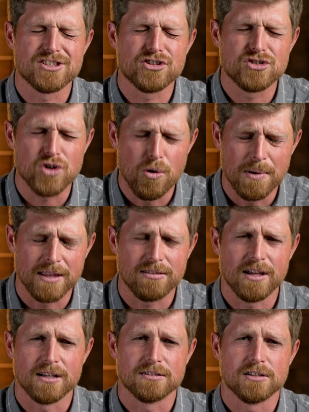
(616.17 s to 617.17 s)
so
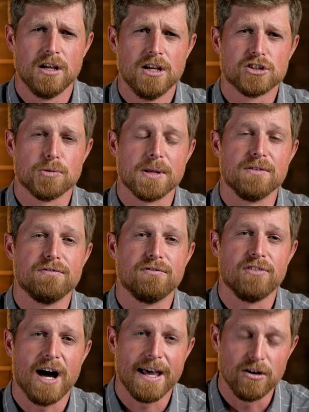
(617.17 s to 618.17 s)
many things, so many
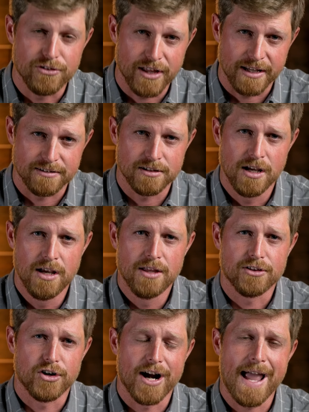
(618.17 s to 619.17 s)
vital things
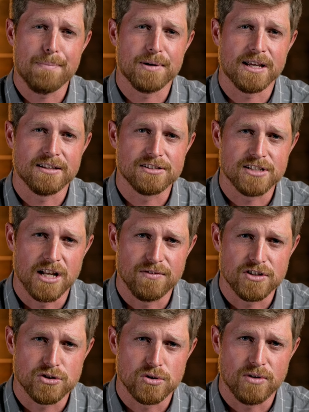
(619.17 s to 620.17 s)
that are happening in the
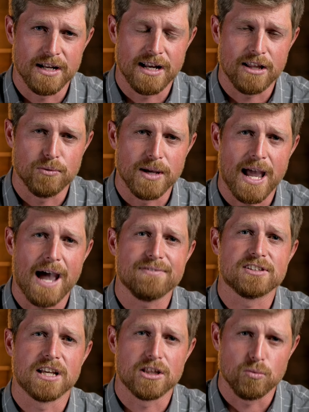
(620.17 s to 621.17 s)
state of Israel right now that we
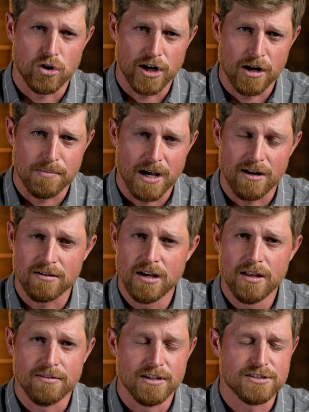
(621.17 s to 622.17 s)
have to get the word out about.
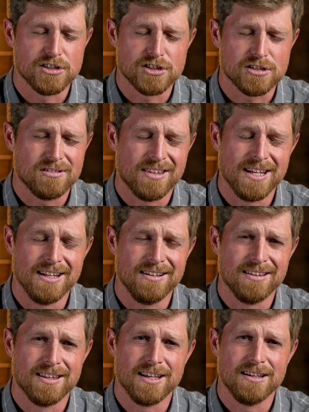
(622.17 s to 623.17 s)
This is
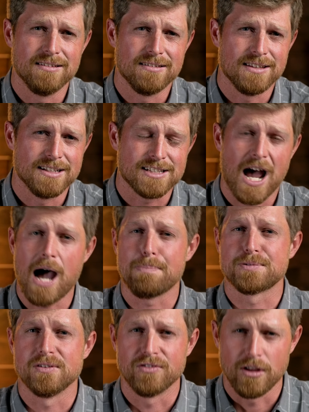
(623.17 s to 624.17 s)
the
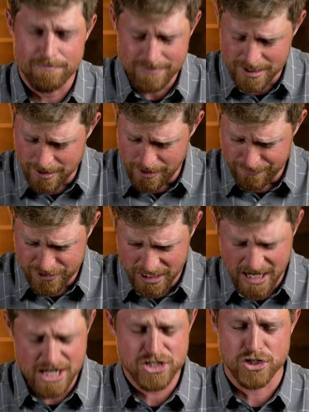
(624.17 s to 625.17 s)
tops of
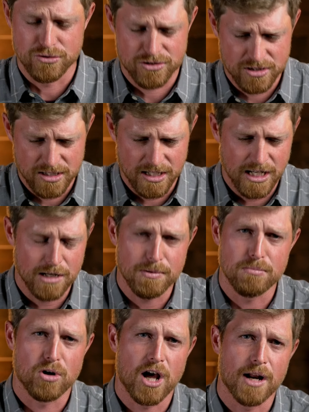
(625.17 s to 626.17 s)
the issues that need
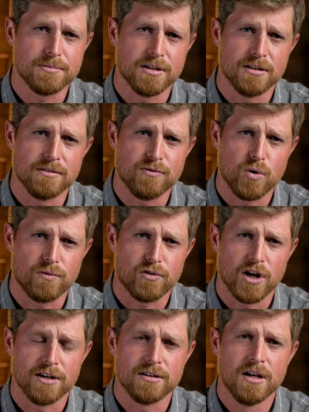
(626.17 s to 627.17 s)
to be brought up in the
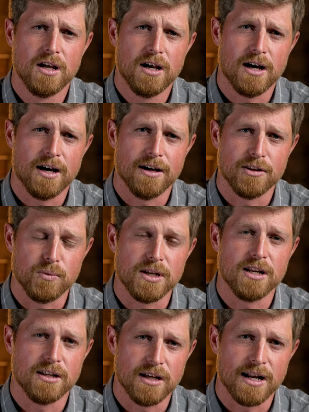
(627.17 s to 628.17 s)
forefront that
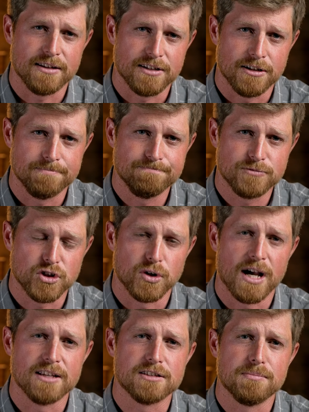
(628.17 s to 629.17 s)
we need to get out there.
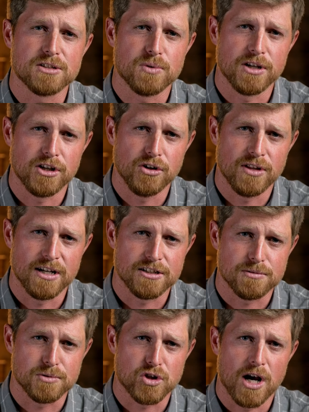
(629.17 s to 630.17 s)
So guys, the best way you can do
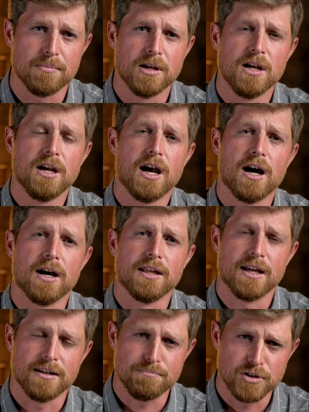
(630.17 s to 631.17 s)
that is subscribe
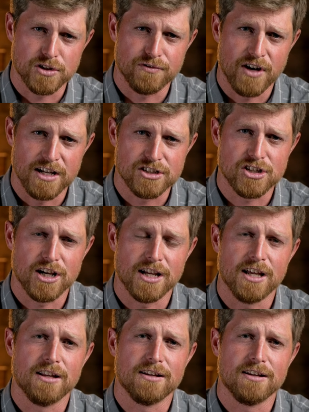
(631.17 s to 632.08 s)
and put your face